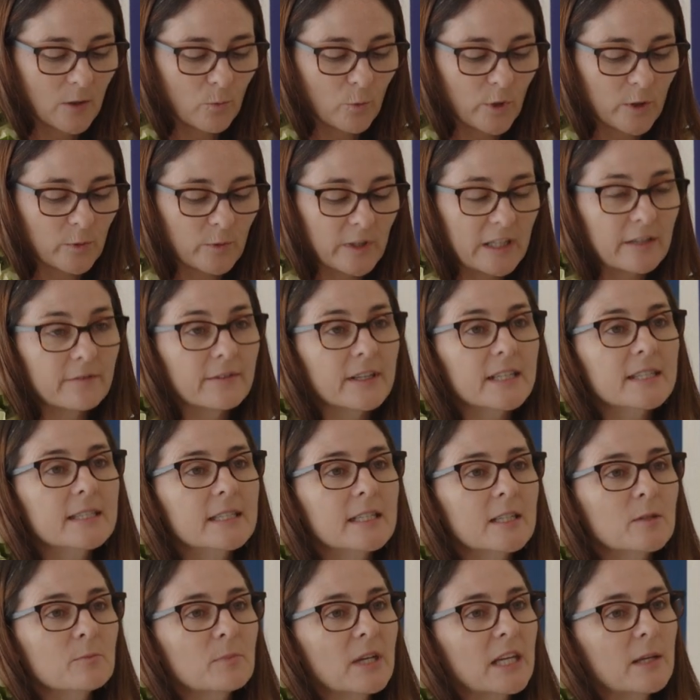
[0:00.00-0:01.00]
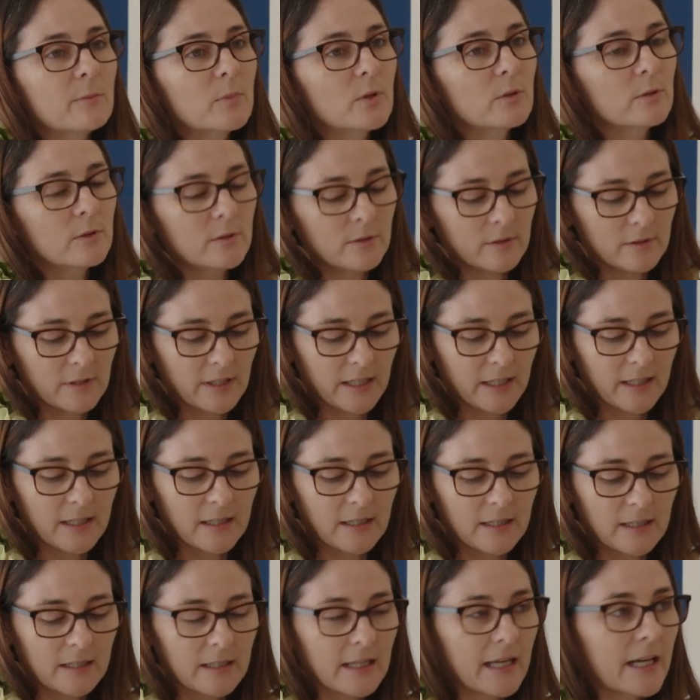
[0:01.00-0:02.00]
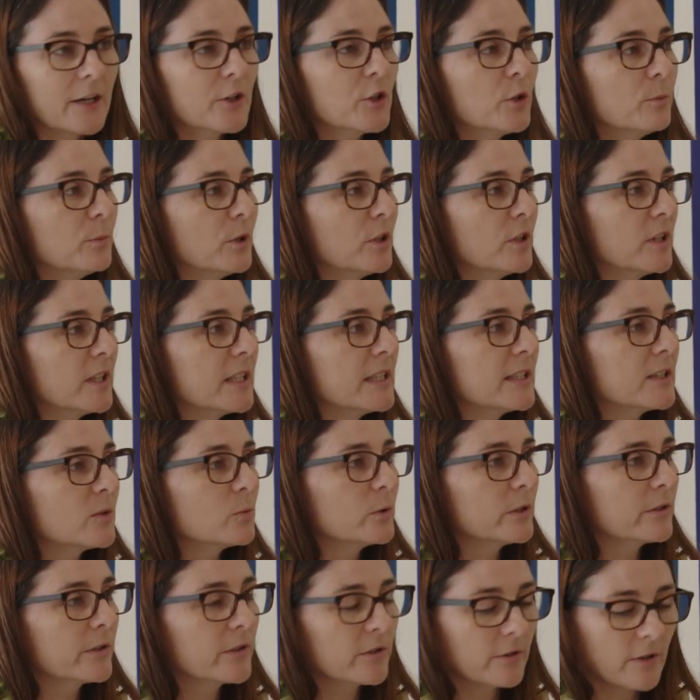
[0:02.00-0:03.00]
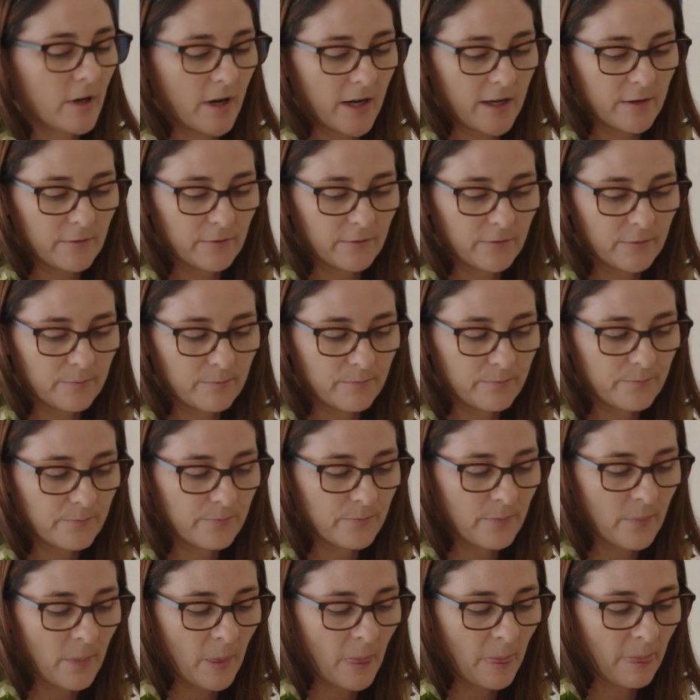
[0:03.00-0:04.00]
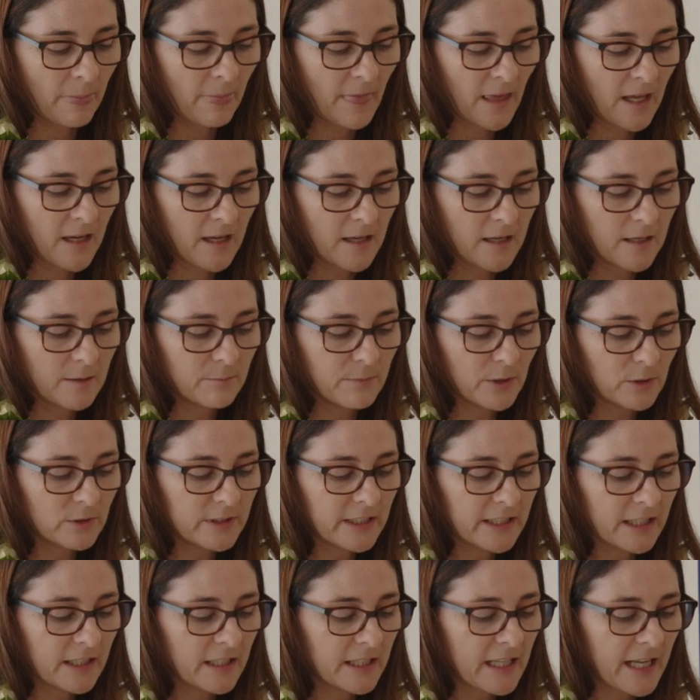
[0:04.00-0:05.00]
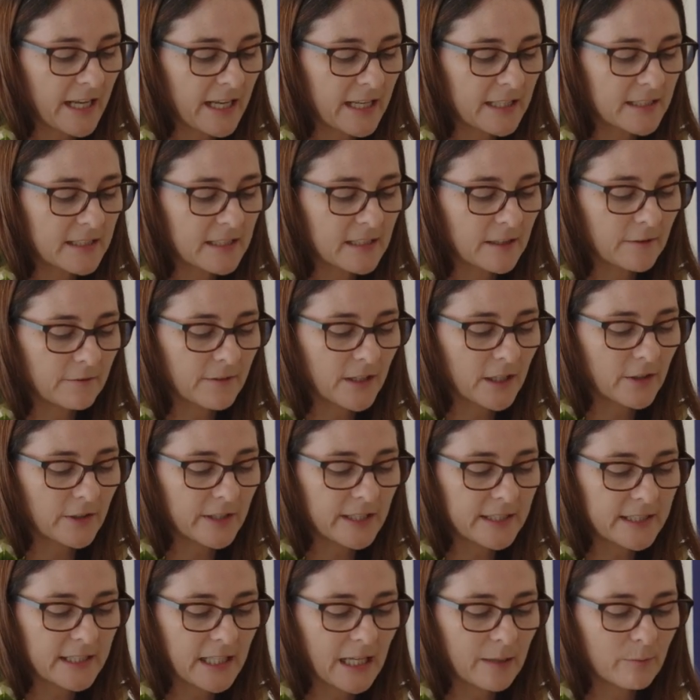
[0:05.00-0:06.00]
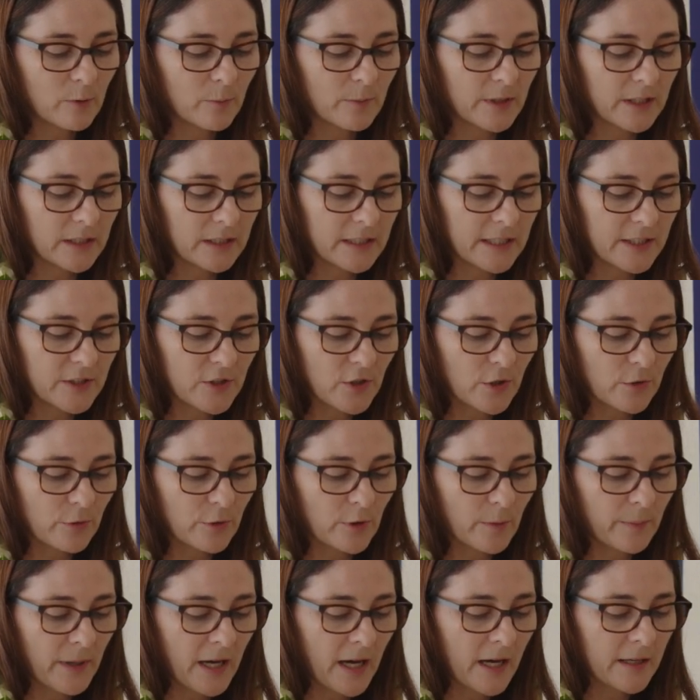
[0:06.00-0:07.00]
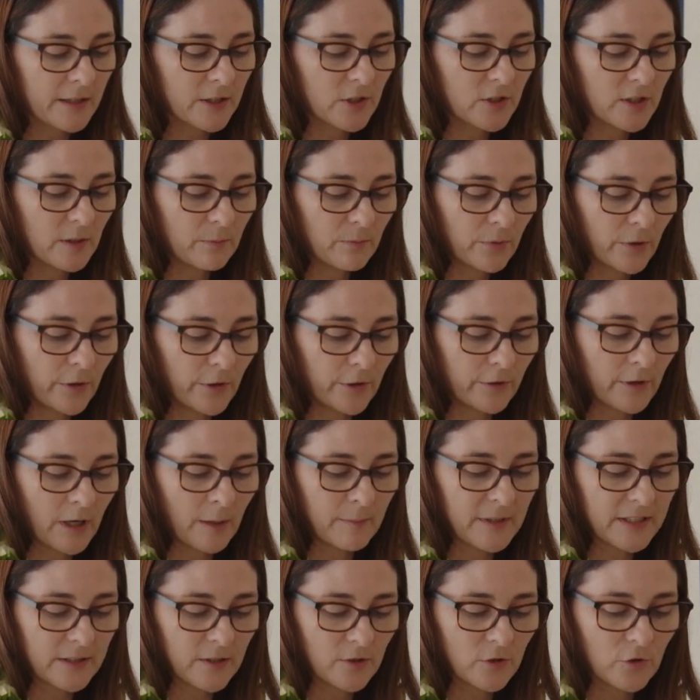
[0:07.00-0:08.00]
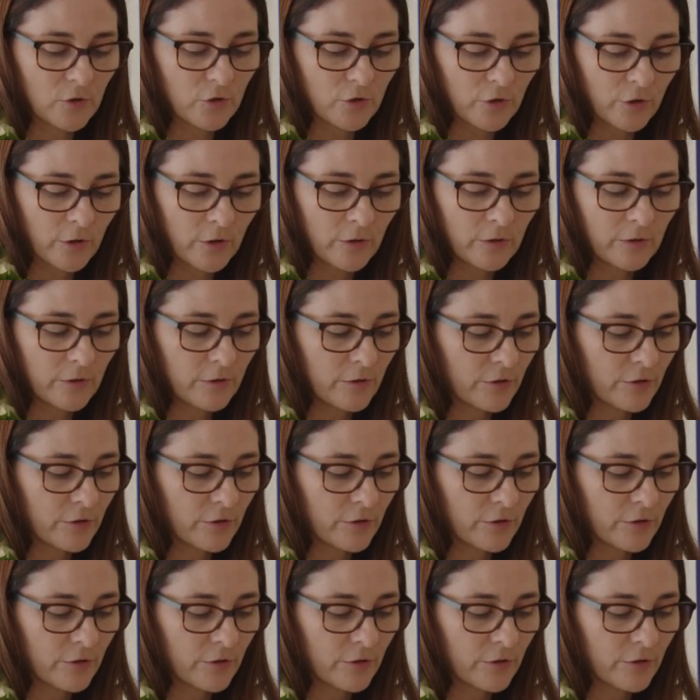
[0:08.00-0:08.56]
When we invest in people, our communities will thrive. Building and enhancing various capabilities through the partnership program is a strong